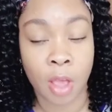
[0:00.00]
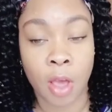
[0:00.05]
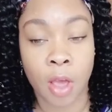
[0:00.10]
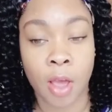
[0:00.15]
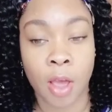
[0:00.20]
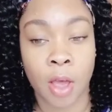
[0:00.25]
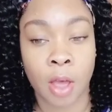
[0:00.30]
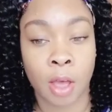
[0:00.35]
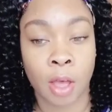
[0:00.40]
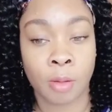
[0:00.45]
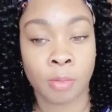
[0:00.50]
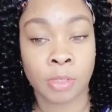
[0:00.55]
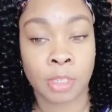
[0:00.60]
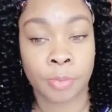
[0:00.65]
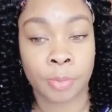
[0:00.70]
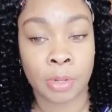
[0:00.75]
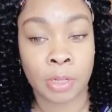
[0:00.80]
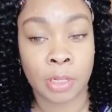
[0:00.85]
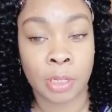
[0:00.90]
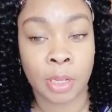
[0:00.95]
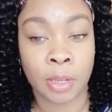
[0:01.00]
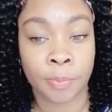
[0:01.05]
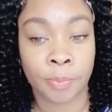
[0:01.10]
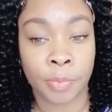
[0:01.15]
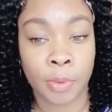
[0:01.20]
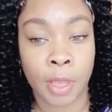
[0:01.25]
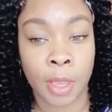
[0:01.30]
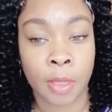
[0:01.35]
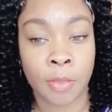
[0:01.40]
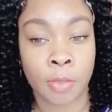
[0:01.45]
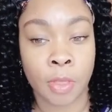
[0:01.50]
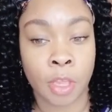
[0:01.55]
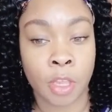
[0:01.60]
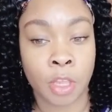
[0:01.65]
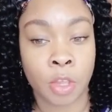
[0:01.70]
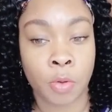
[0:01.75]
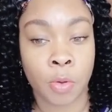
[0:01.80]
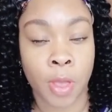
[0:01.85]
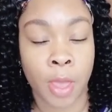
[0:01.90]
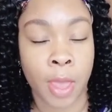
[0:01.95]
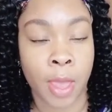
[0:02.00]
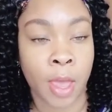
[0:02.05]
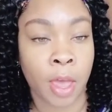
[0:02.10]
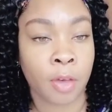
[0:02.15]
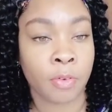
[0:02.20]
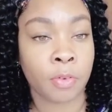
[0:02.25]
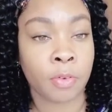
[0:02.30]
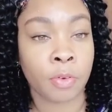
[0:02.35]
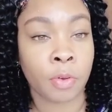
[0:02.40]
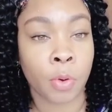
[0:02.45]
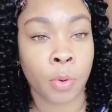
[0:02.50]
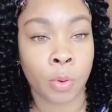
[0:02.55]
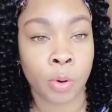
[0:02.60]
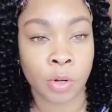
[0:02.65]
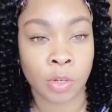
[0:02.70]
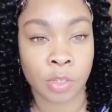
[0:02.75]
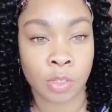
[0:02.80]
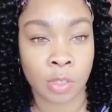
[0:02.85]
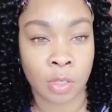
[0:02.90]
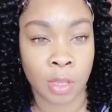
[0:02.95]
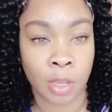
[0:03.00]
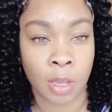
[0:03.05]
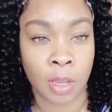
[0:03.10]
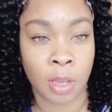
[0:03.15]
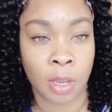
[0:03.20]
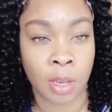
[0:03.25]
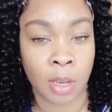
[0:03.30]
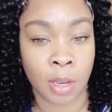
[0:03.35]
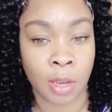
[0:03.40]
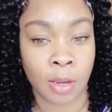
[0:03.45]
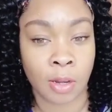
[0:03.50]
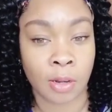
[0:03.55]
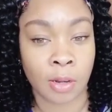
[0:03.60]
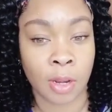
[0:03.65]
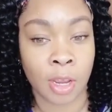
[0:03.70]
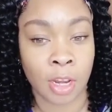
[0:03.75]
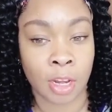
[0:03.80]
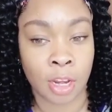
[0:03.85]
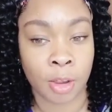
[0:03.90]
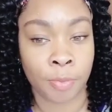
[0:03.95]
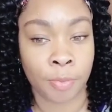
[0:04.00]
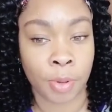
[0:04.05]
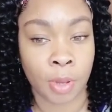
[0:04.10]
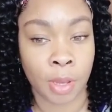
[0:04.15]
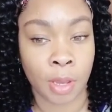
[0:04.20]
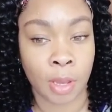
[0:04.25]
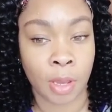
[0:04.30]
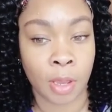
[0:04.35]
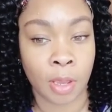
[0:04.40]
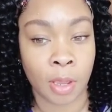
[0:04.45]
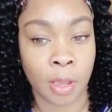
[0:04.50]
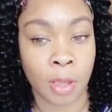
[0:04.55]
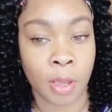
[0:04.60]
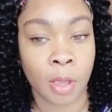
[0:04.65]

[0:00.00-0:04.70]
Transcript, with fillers: um, typically. And then you have, of course, the N N P.